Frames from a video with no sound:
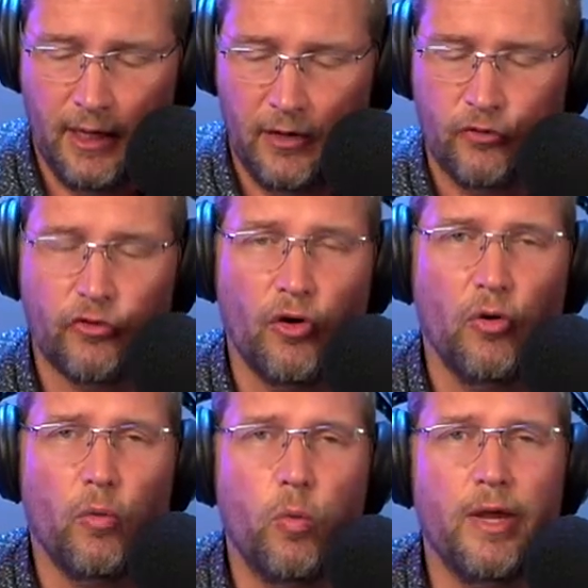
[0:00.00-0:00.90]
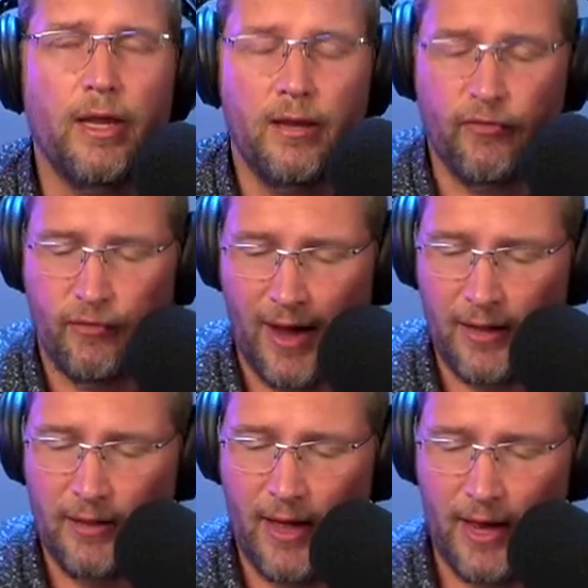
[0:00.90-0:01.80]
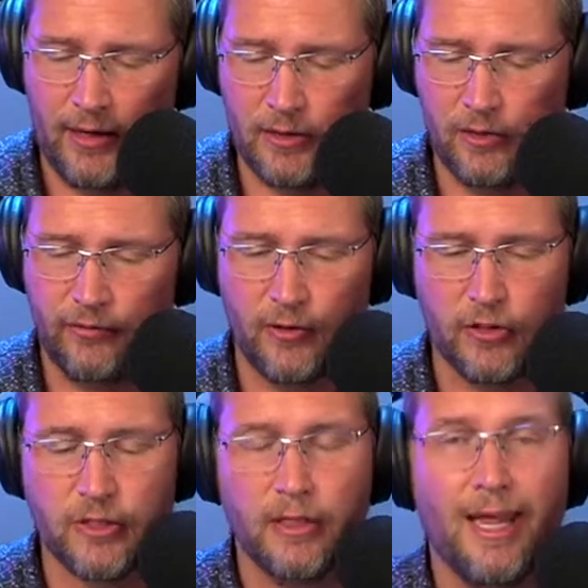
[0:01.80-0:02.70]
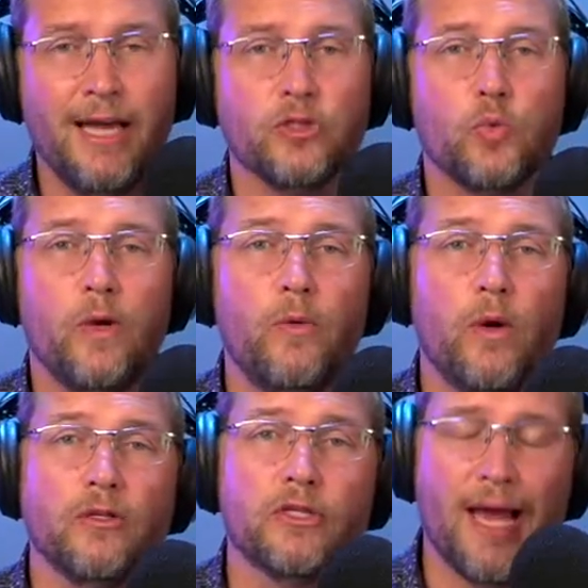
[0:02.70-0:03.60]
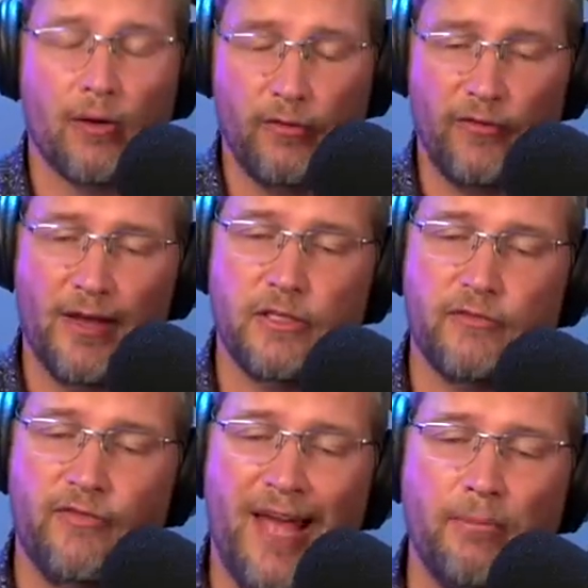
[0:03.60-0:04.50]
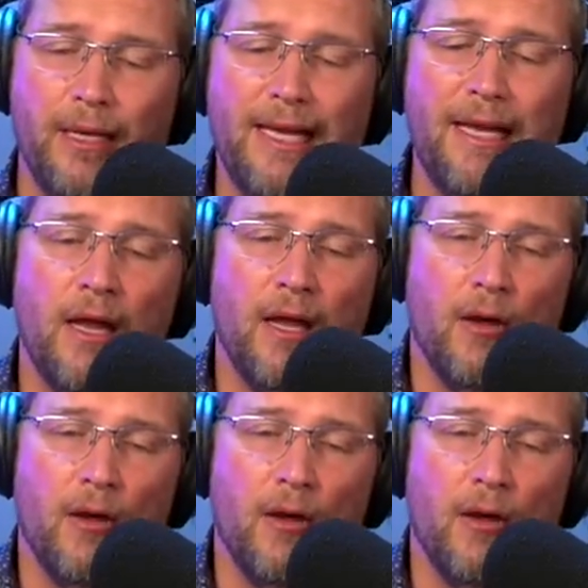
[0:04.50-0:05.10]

And so we find that as the first and the last. We will sacrifice family.